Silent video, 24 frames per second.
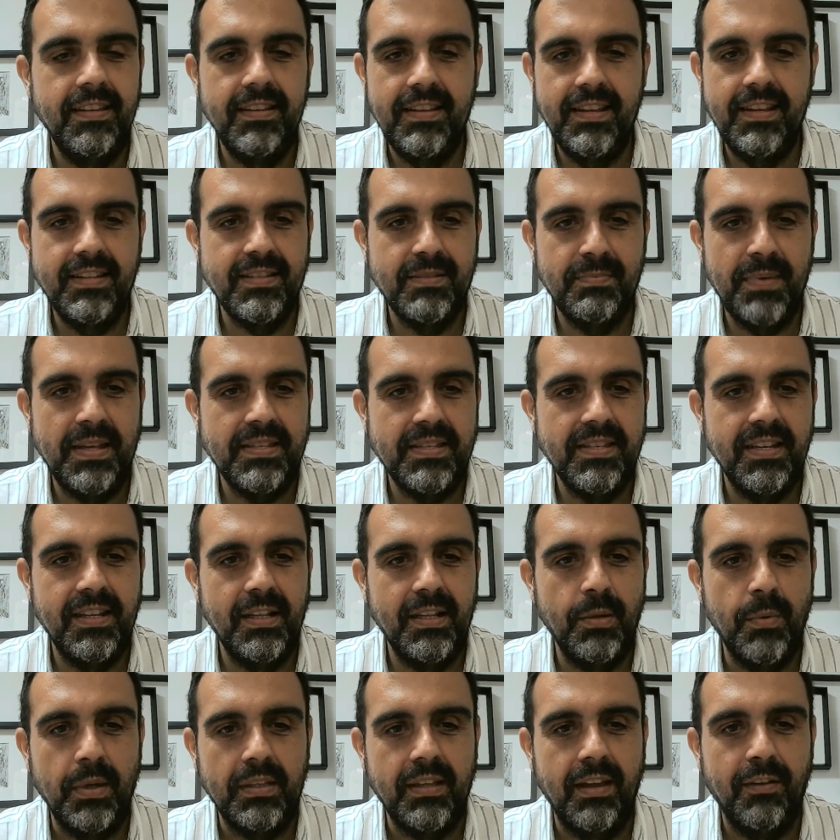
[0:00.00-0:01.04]
It's basically
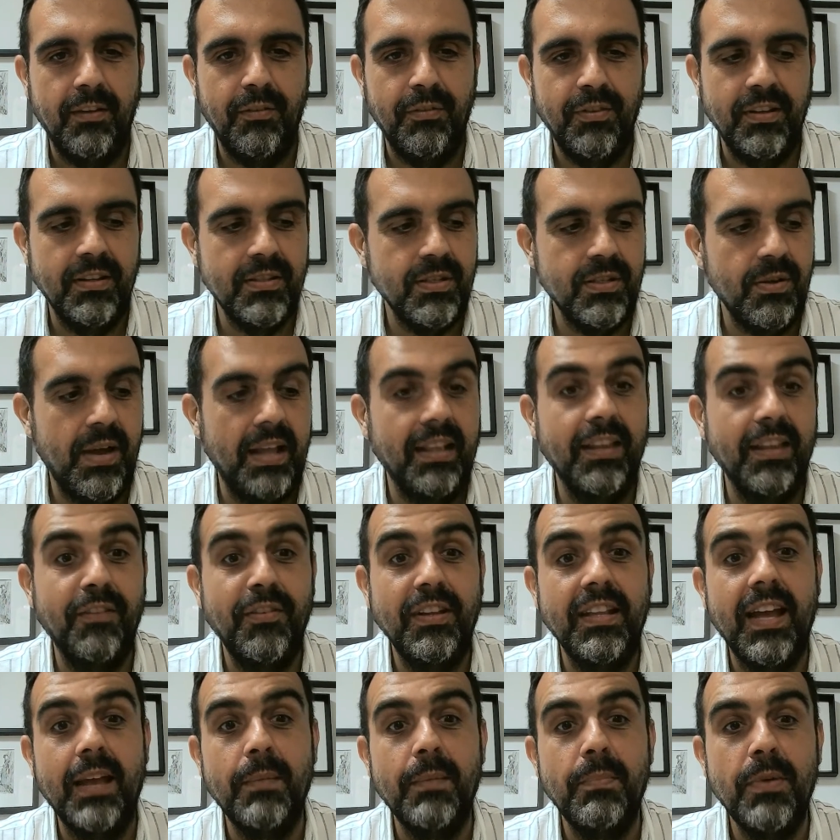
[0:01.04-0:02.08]
what I feel. So I live
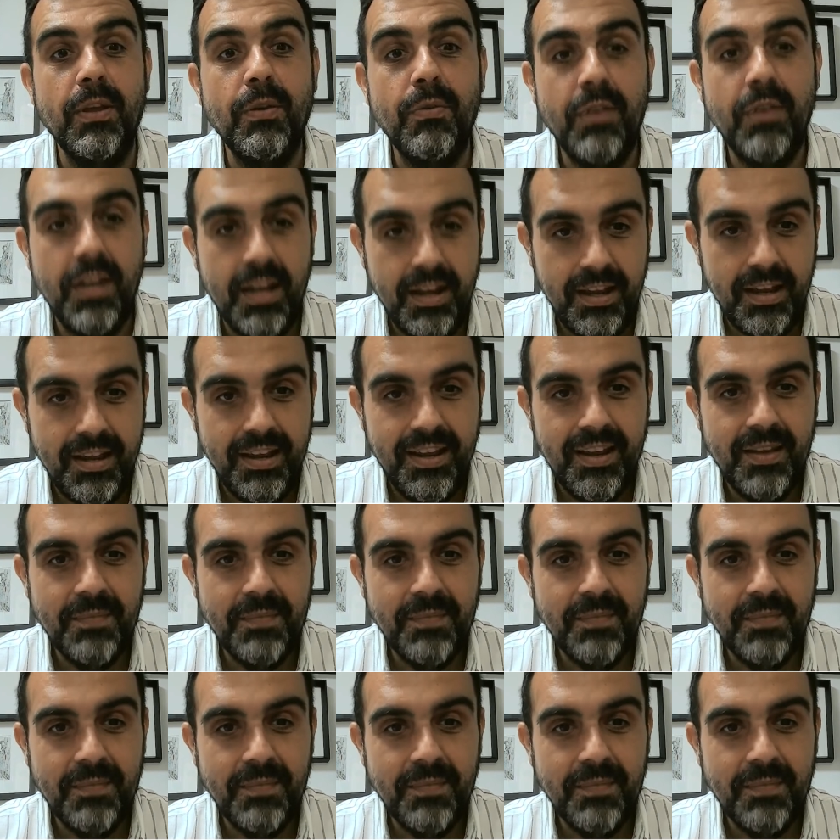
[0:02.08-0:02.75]
in Iberia